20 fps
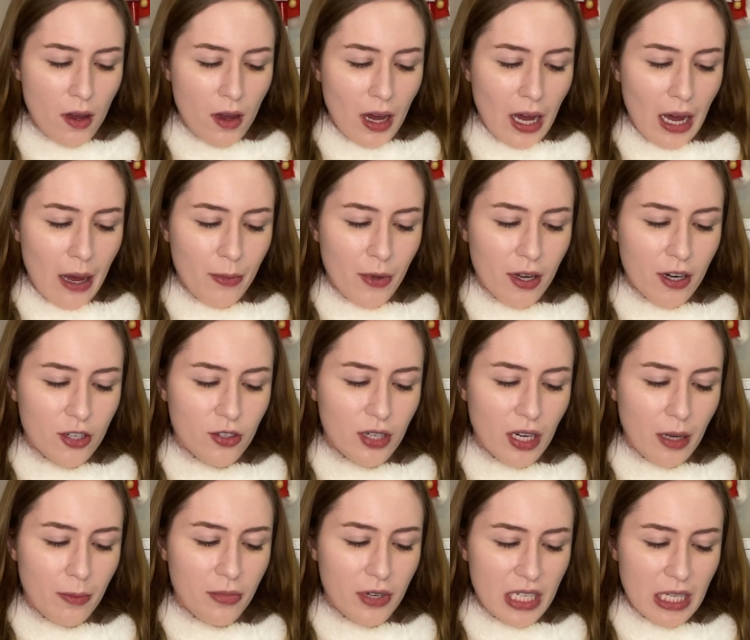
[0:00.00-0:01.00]
I'm gonna try
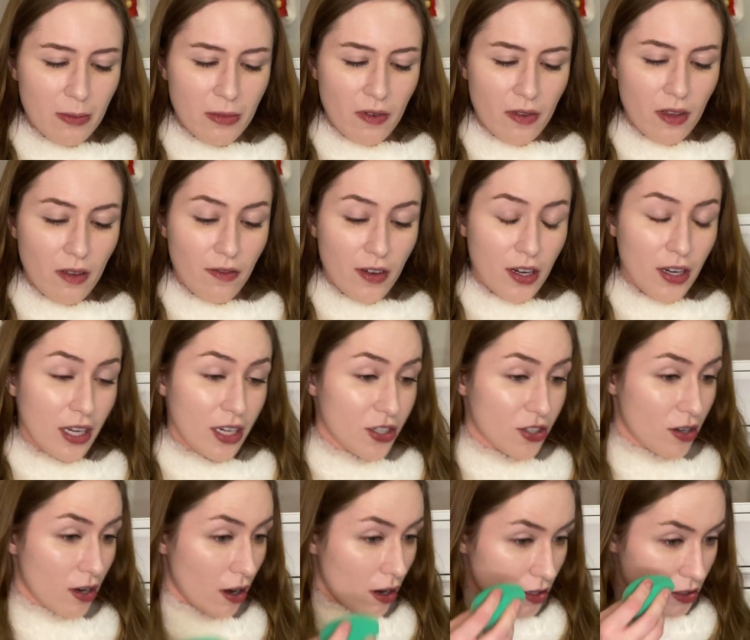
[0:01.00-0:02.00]
and put some of the
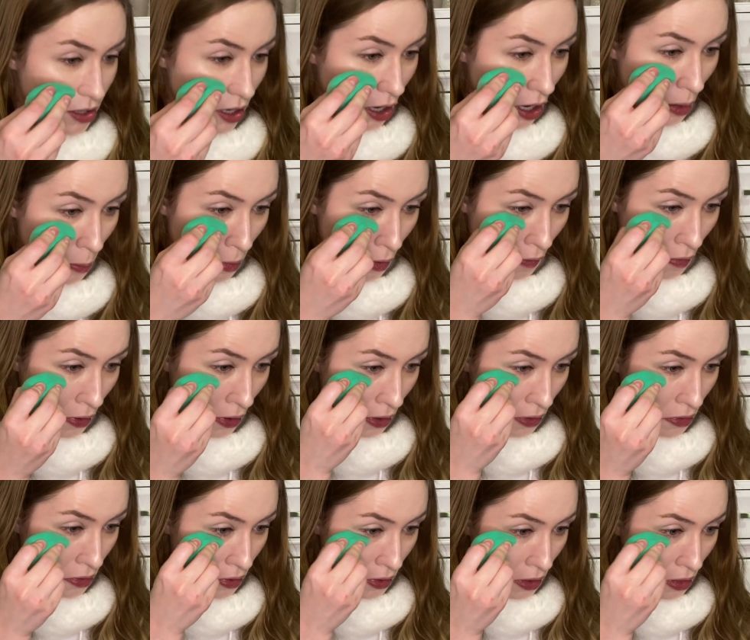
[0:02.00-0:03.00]
foundation on top of the
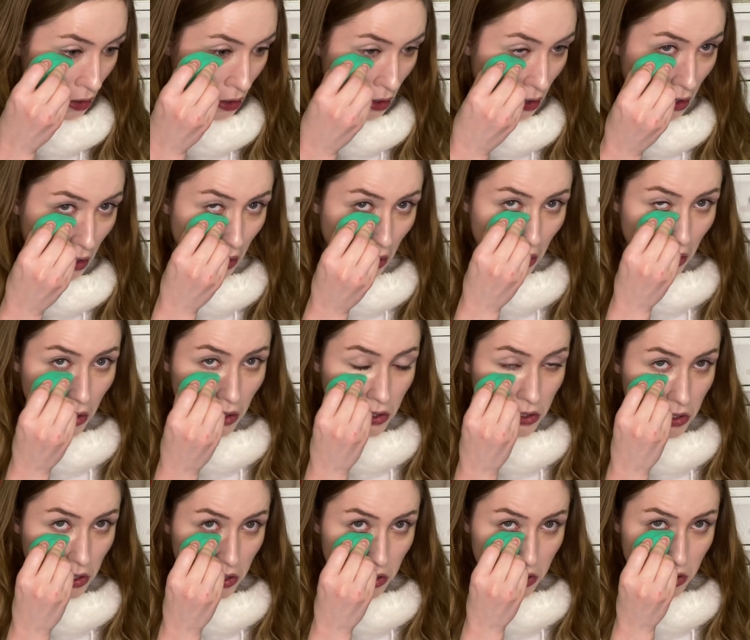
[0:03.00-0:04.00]
concealer
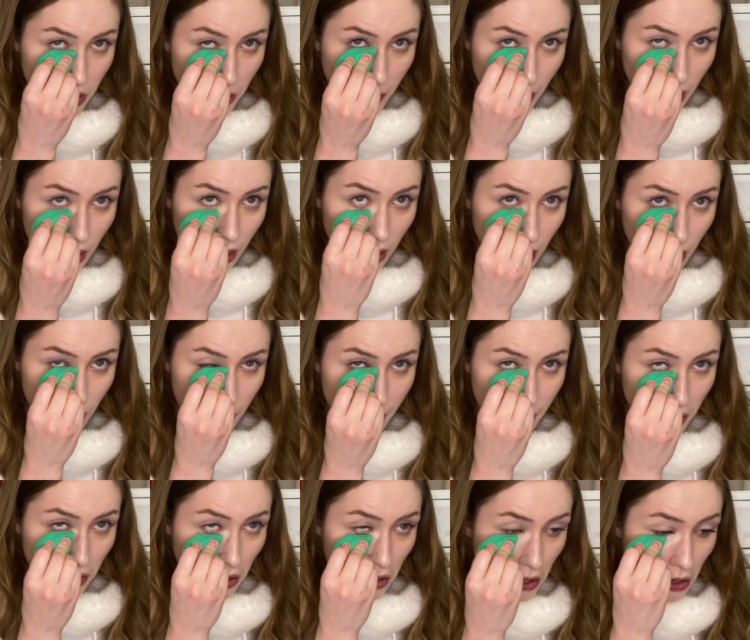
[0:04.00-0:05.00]
just to make it
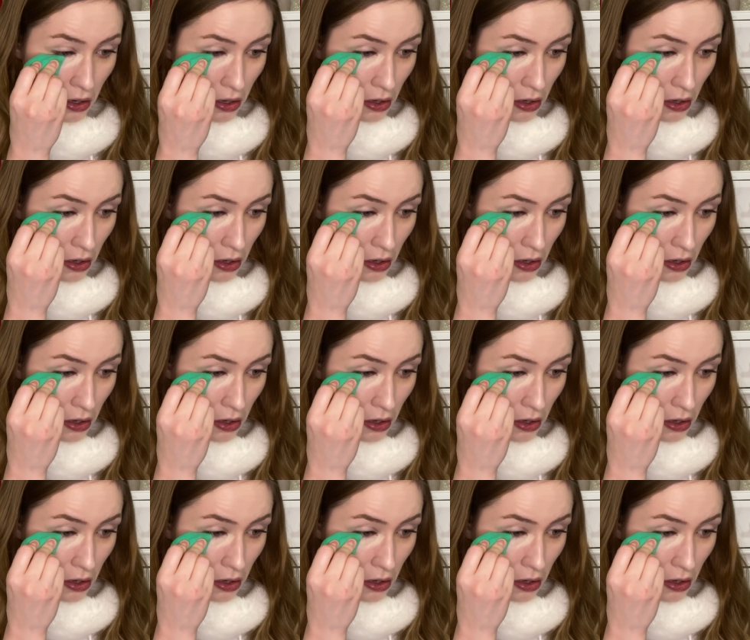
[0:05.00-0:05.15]
lighter.